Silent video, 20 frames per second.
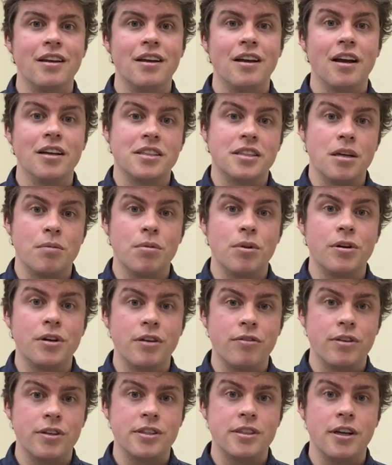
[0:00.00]
A similar
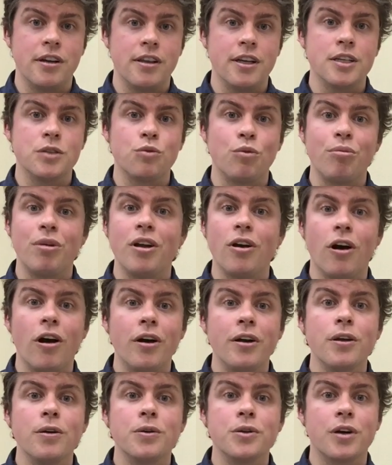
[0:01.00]
difference to this would be
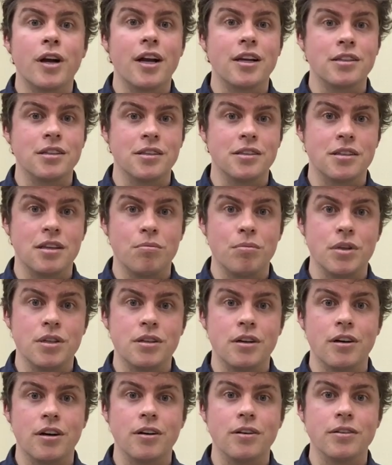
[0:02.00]
audio tracks in some
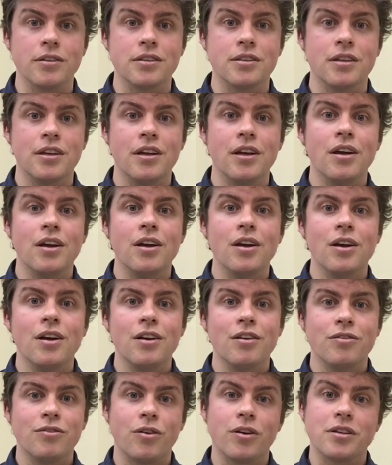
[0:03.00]
materials.
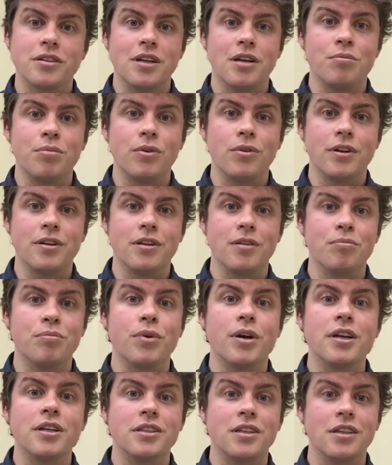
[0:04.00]
For example, in the
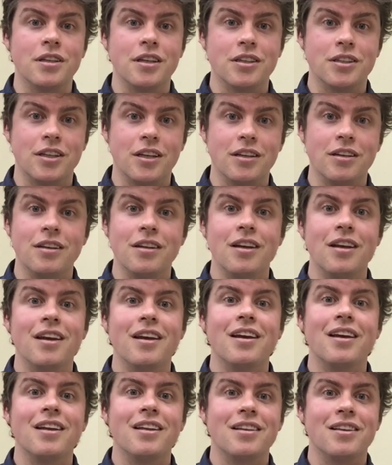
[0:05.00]
British edition,
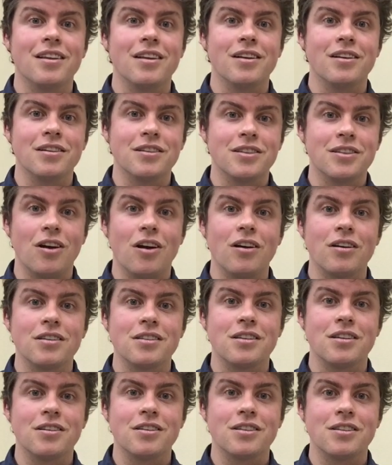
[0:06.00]
the songs
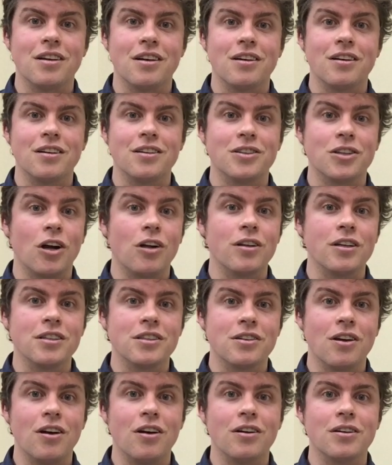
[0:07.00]
that are sung in Jolly
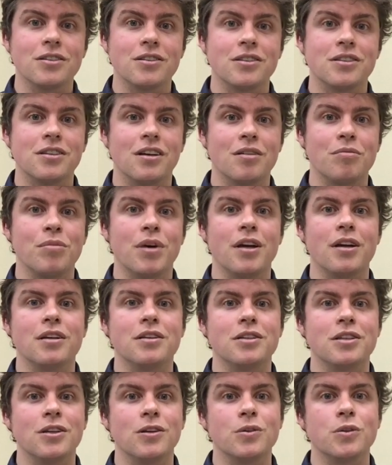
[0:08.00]
Songs are sung by a
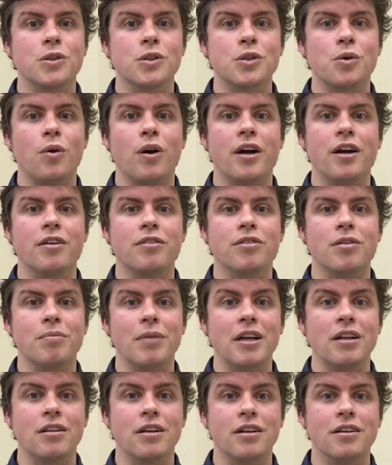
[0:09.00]
children's choir from
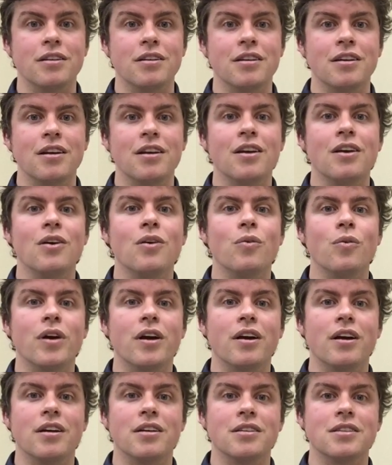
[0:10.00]
England,
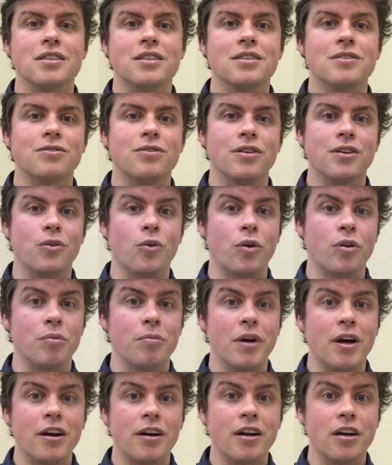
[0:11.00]
whereas for the North
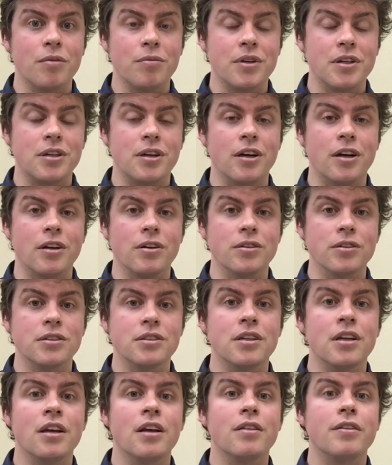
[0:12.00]
American
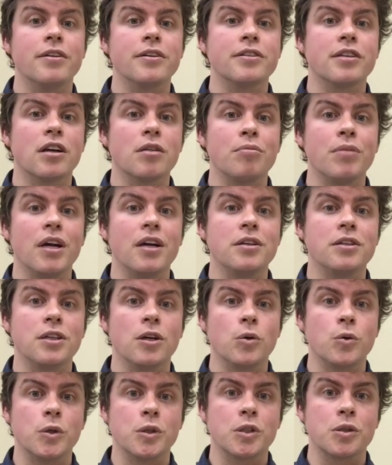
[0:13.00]
materials, they're sung by a
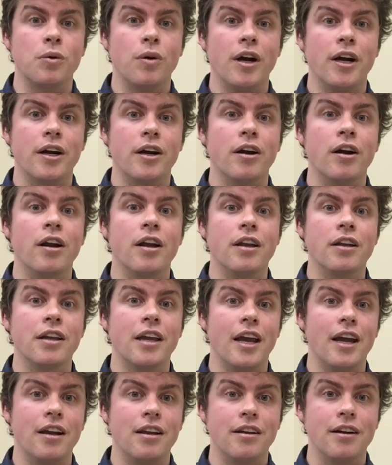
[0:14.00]
children's choir in
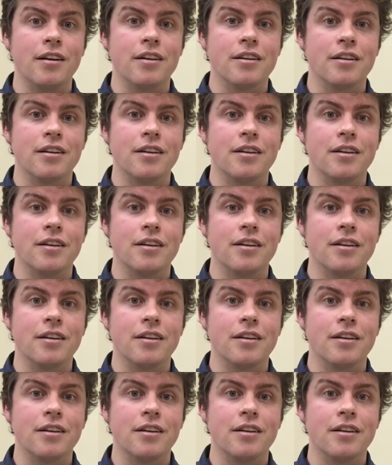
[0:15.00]
Canada.